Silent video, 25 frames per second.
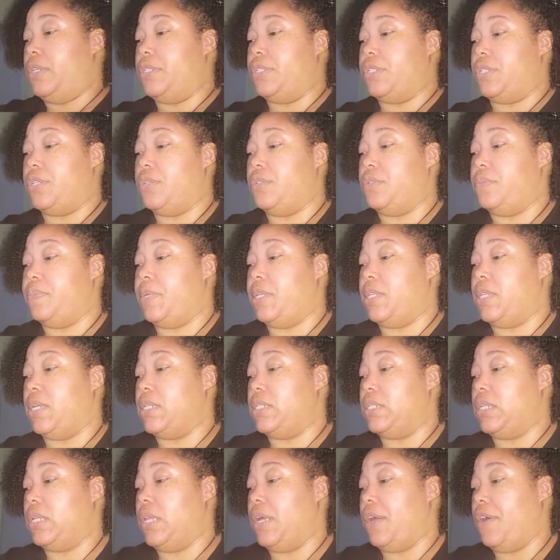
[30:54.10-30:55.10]
Excuse me,
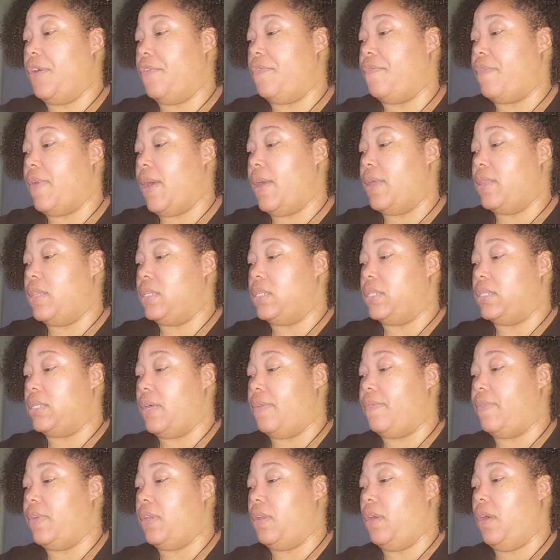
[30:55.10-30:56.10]
let's clarify the
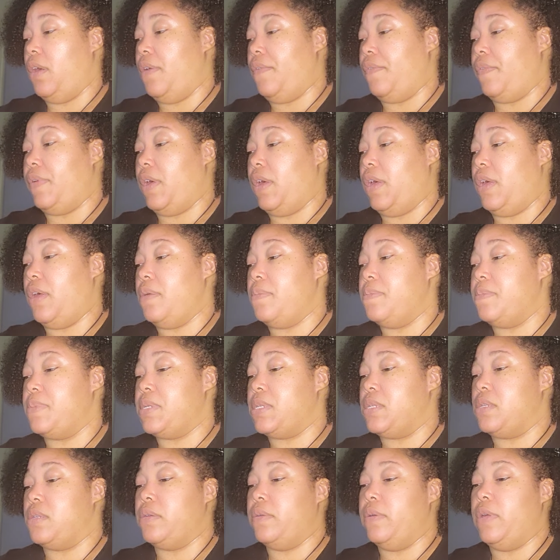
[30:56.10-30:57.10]
Seven of Cups
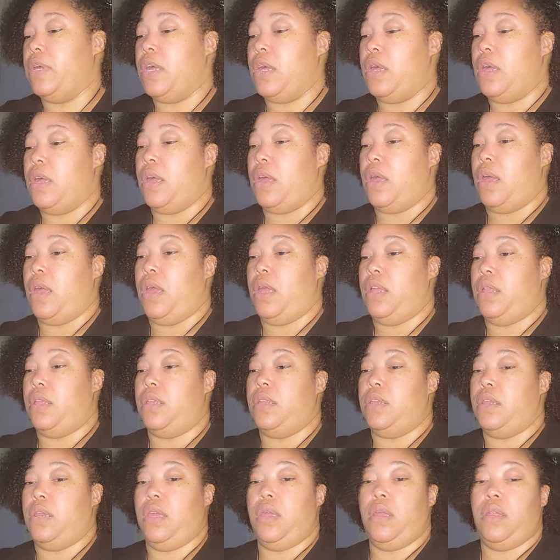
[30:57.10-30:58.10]

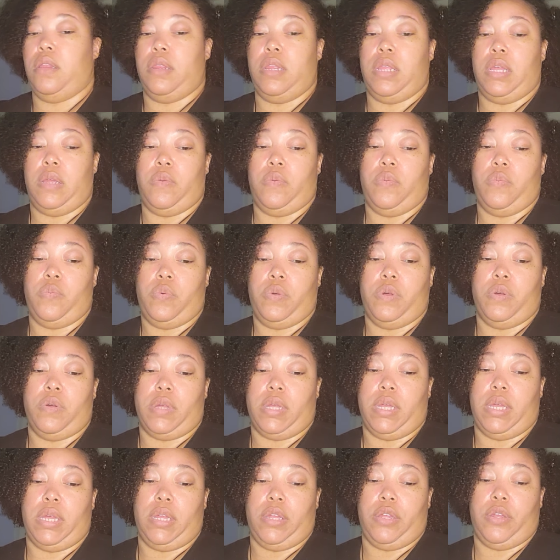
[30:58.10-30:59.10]
and then we'll
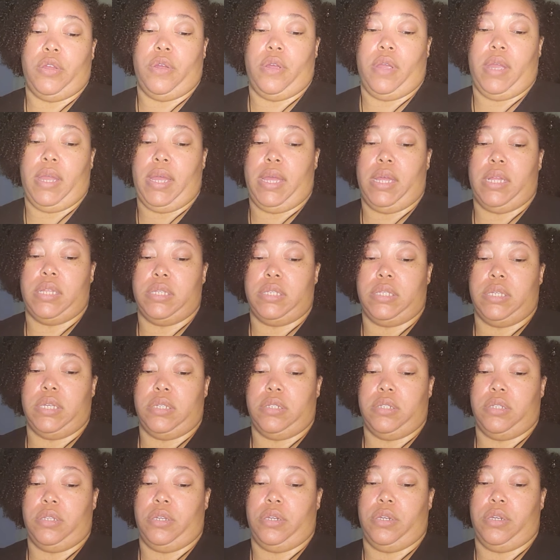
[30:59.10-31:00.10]
get your
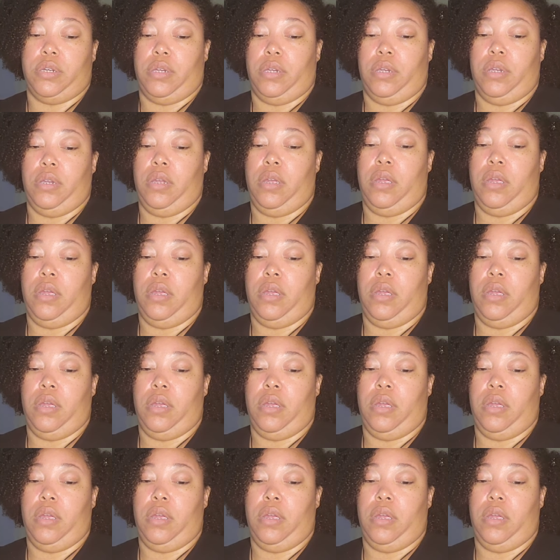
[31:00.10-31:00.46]
ancestor